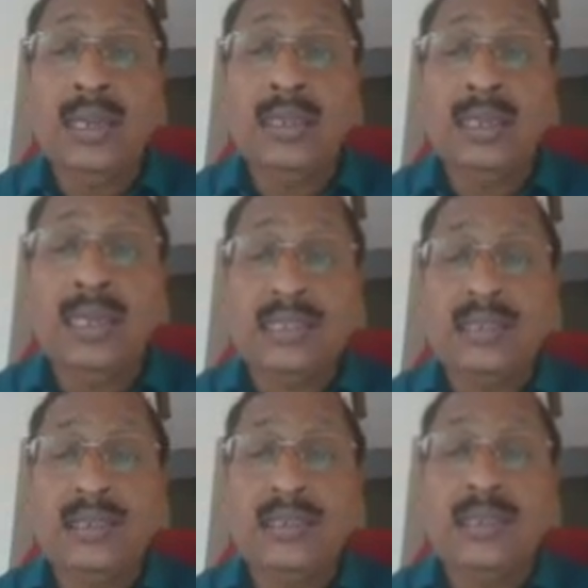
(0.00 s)

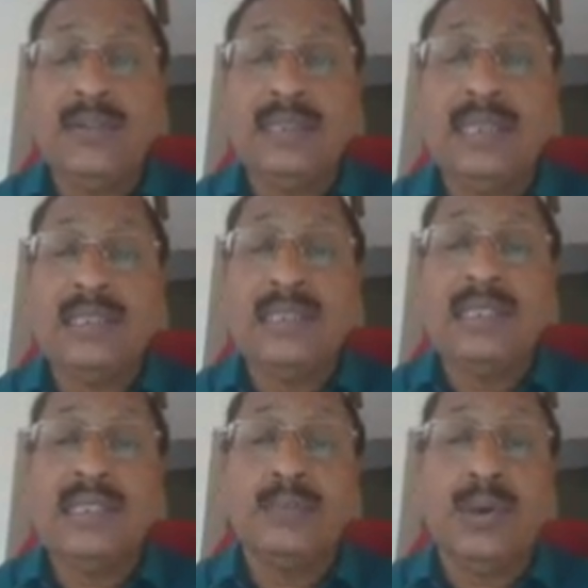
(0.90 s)
This is the final steady
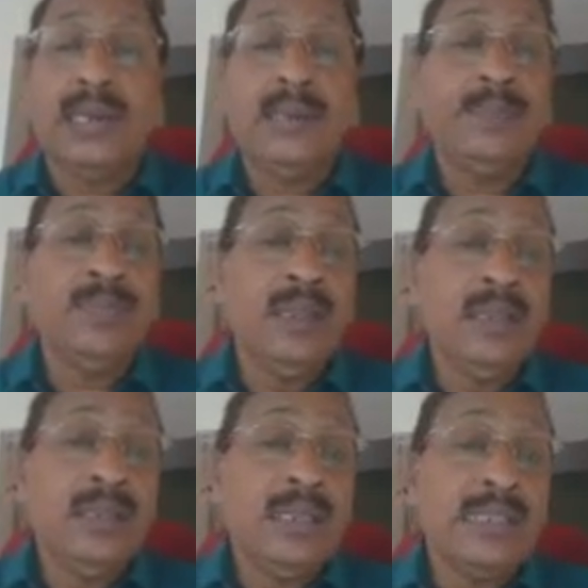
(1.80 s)
state point.
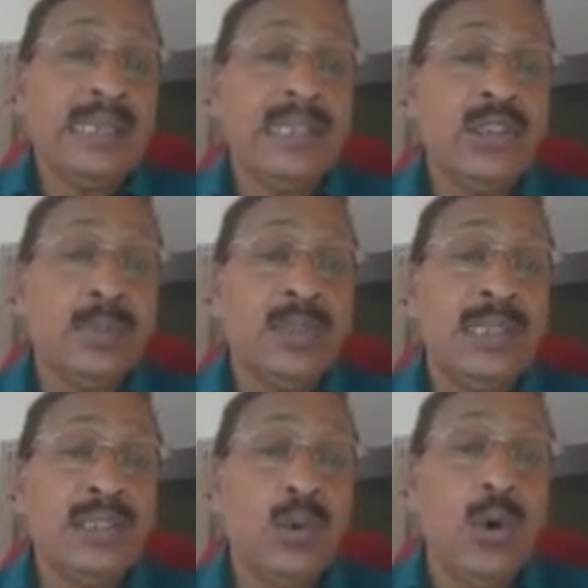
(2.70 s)
Second option
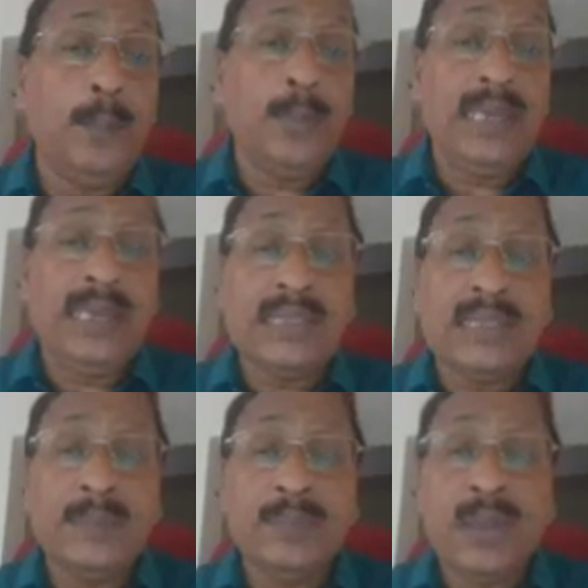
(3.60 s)
is
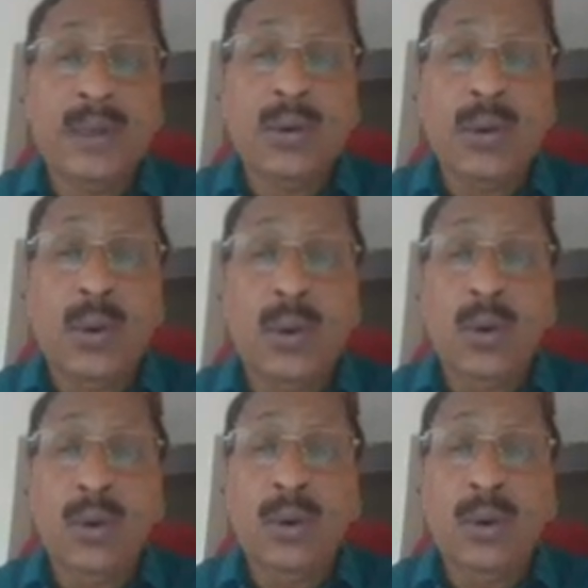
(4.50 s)
OPS, OPS.